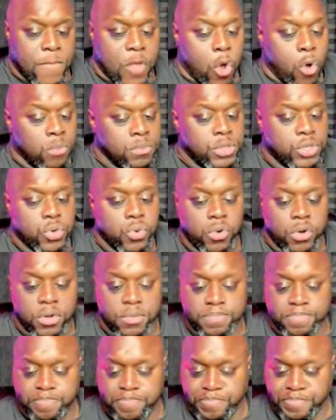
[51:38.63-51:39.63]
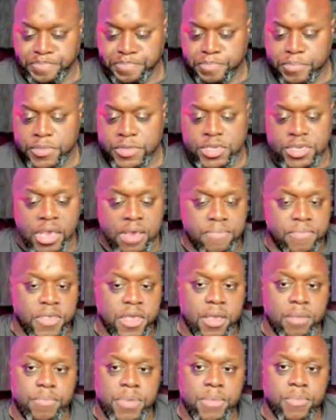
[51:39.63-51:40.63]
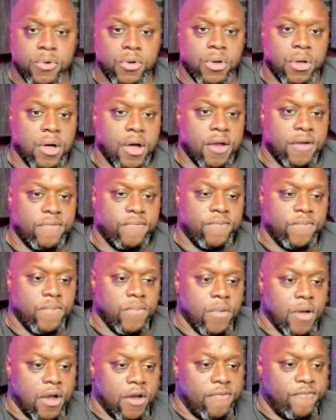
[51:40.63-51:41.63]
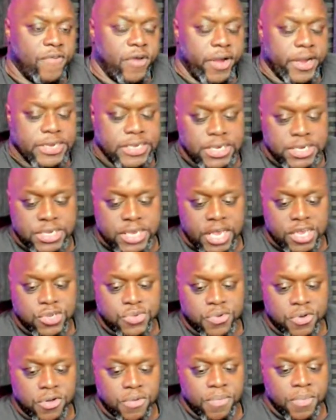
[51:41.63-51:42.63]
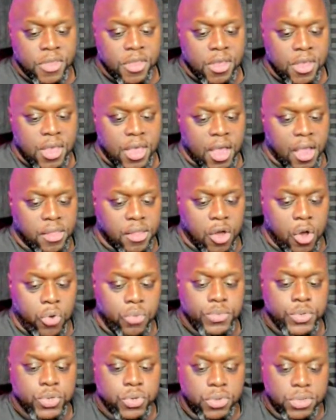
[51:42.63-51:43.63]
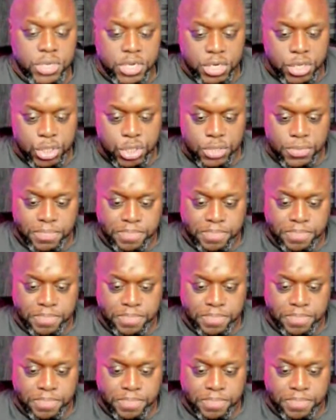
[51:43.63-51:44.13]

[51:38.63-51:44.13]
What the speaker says: Homeschool, same thing. People are very successful in the homeschool niche.